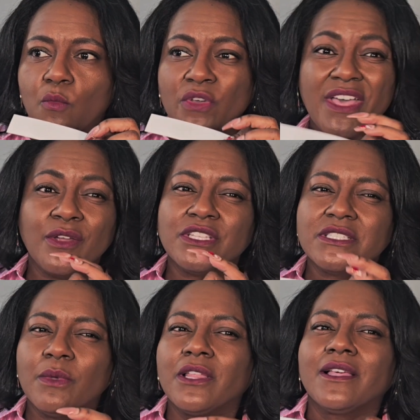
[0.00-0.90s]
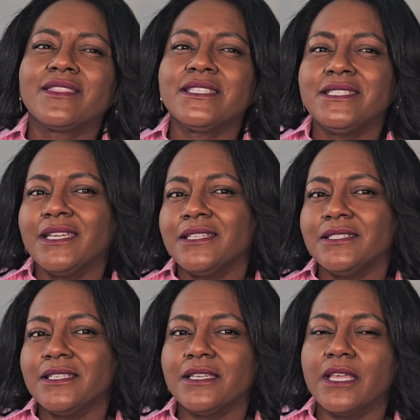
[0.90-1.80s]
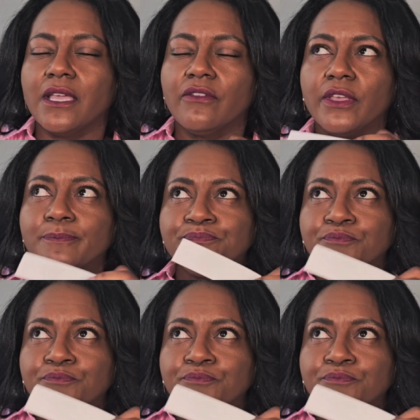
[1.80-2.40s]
without it smelling like the dated DNA of it,